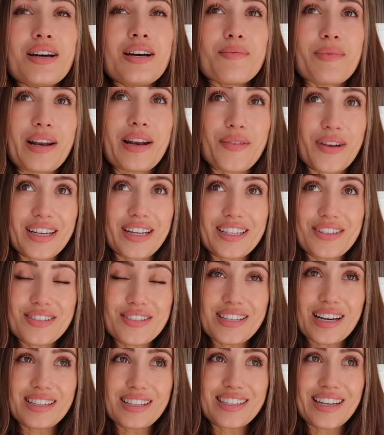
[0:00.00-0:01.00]
But anyway, I did on
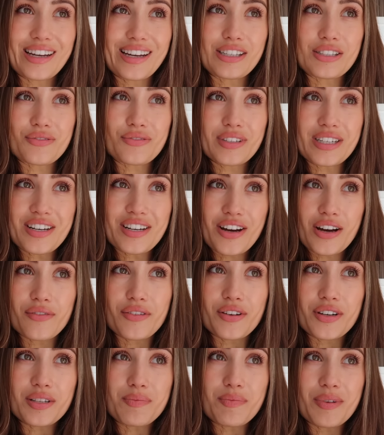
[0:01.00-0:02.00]
Saturday. I was really
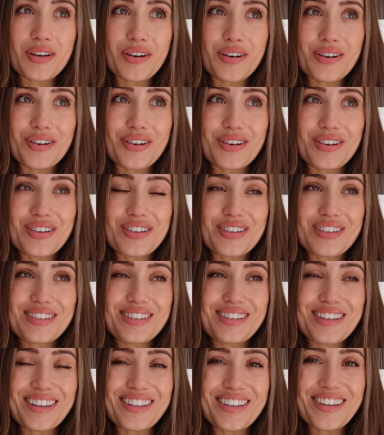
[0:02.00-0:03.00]
nervous
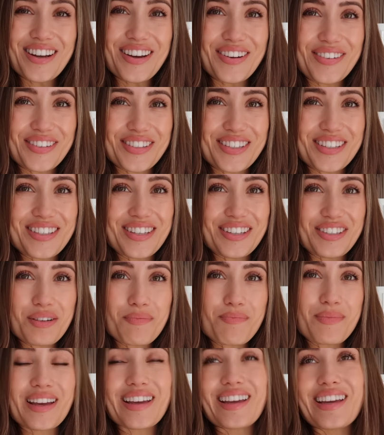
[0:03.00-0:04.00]
because I don't know, it was just such a
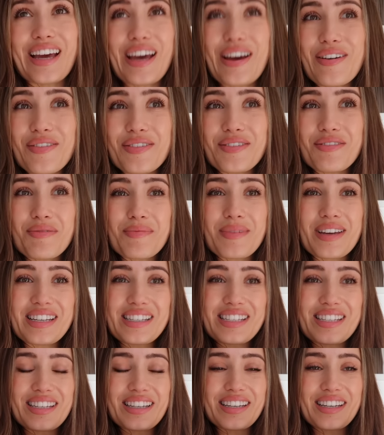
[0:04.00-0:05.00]
big gift for me
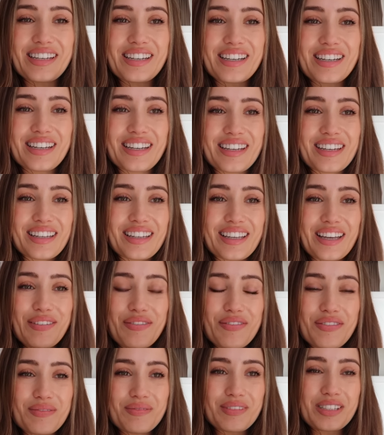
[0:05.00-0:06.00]
to
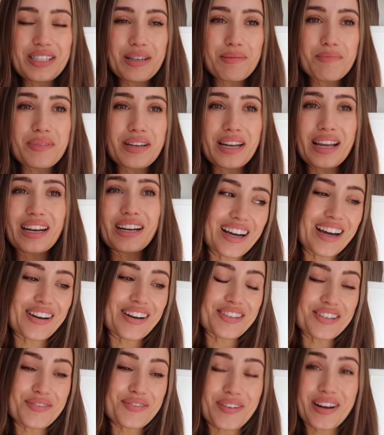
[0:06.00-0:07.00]
give to somebody, and I
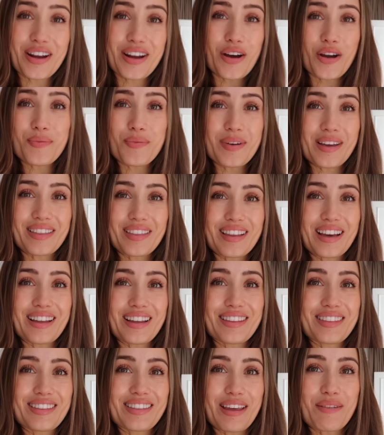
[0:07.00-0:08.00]
was just really hoping
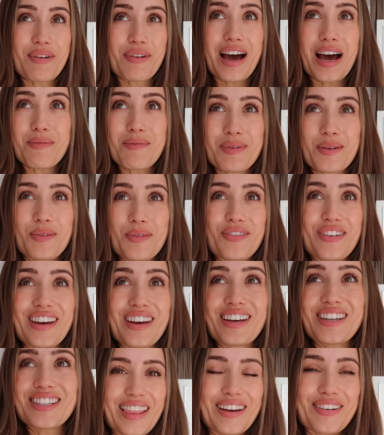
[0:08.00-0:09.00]
that they were happy with it,
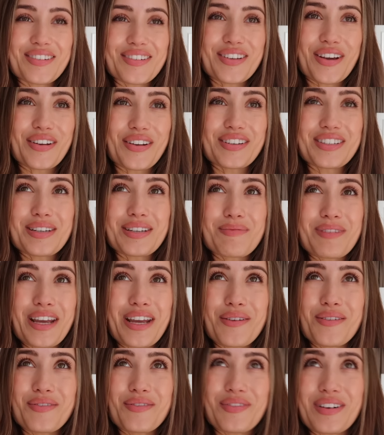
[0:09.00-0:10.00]
and that it was going to somebody
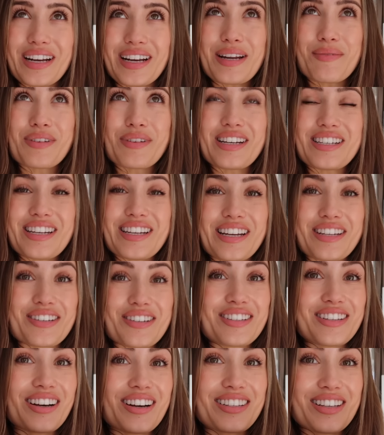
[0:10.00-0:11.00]
who would really appreciate it,
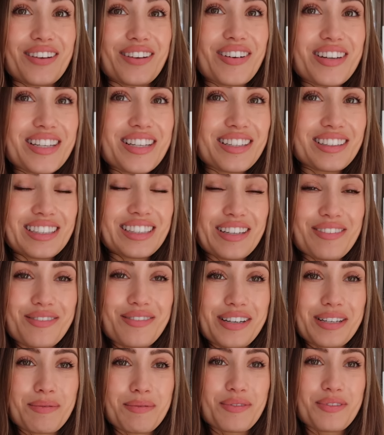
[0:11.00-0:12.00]
because guys, I've actually done
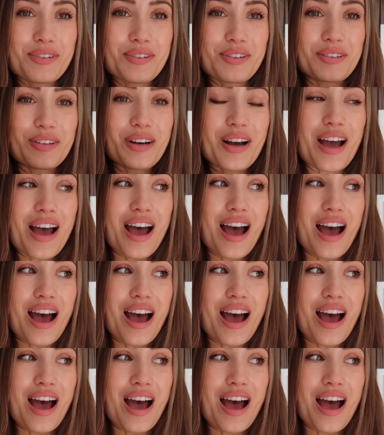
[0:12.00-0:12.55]
giveaways before